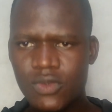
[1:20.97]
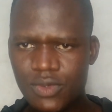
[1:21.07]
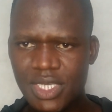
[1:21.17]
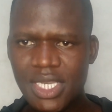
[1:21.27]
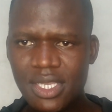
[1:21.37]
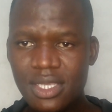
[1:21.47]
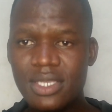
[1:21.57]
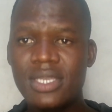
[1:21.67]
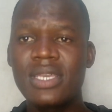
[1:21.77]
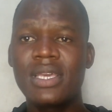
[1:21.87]
Today,
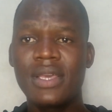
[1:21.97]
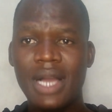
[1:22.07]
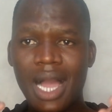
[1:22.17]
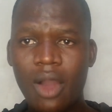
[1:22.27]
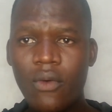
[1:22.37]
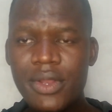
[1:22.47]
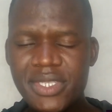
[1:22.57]
our